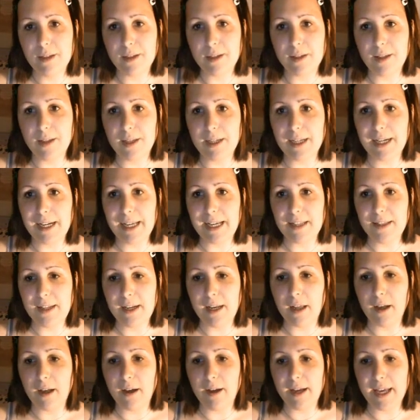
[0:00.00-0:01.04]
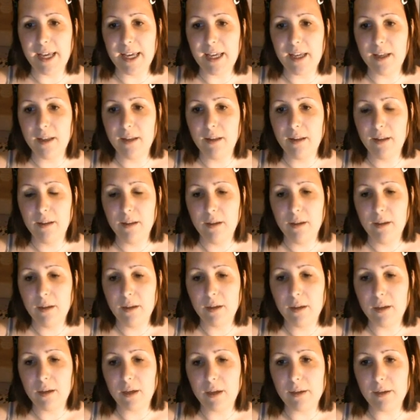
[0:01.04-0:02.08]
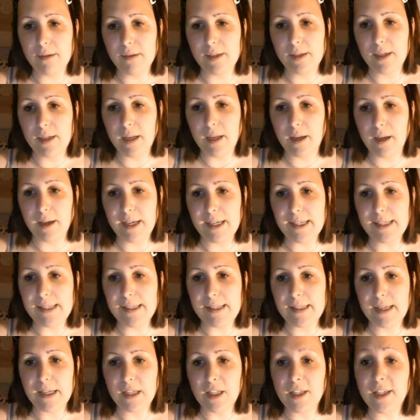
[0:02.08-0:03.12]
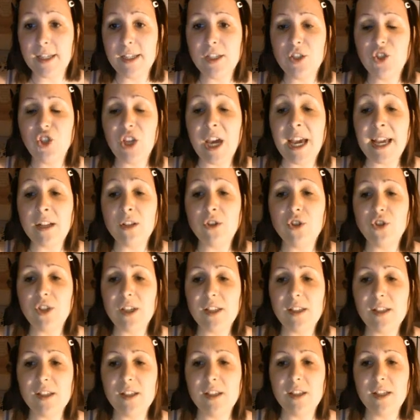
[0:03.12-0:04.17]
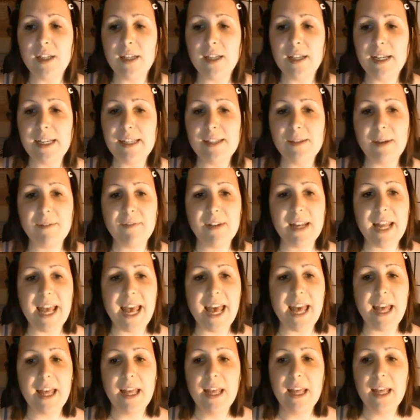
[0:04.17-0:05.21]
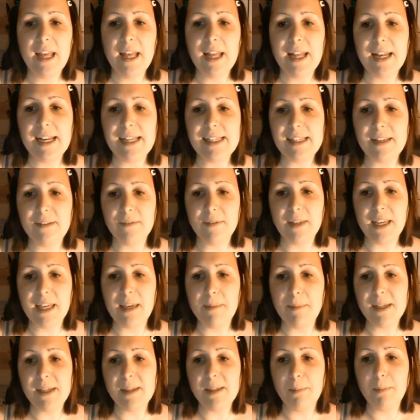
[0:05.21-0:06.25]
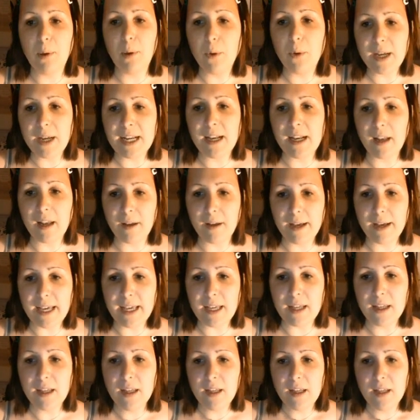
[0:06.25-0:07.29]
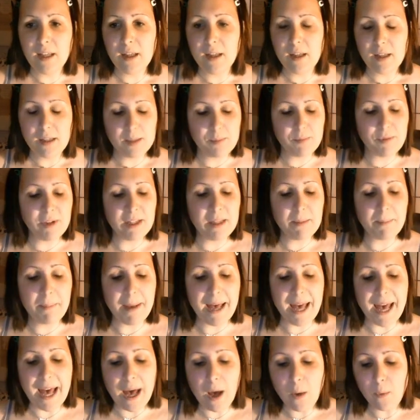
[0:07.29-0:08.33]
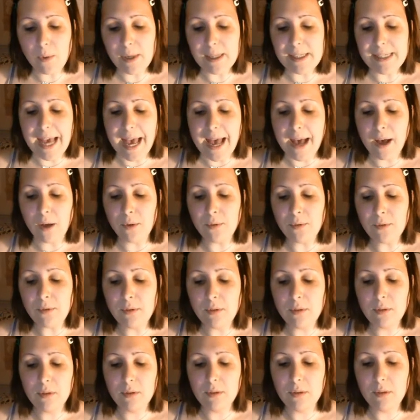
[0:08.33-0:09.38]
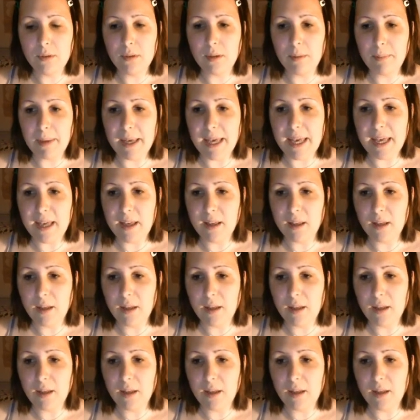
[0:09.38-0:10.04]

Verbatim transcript: You can click the light, go to lights, and you can change it to, let's have an Let's have, keep it as a point light. Let's bring the power down a bit.